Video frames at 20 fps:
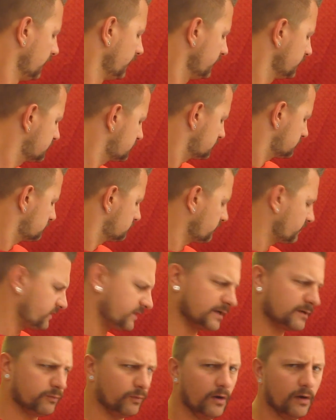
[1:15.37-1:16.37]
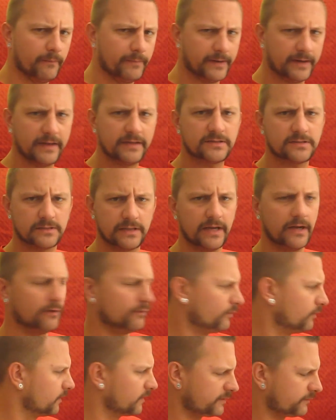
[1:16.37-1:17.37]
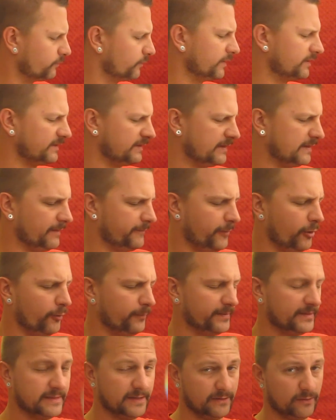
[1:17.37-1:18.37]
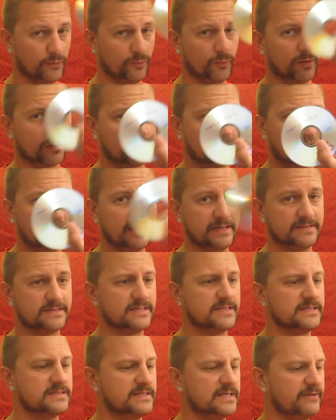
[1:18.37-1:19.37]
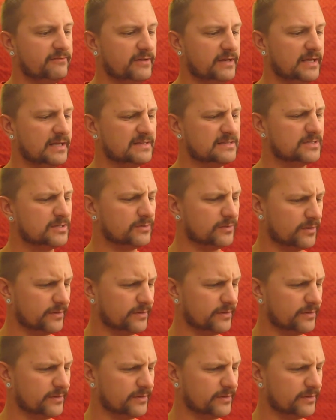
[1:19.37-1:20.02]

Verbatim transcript: It's thick wall, but it, it'll work with it and I'm hoping that it'll work against this DVD too.